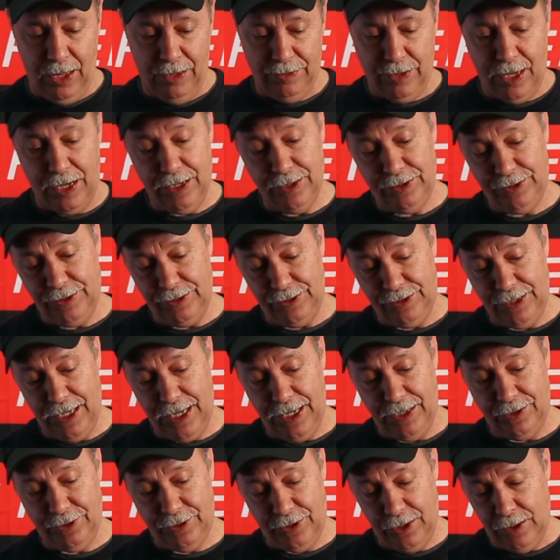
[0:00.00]
That is to say,
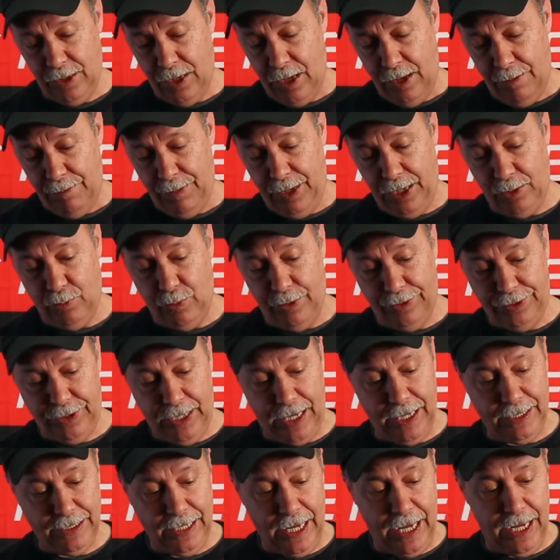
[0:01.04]
it's made with
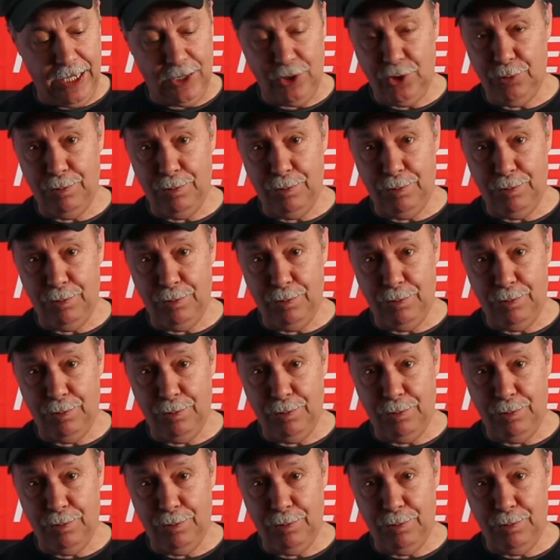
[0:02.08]
10 gauge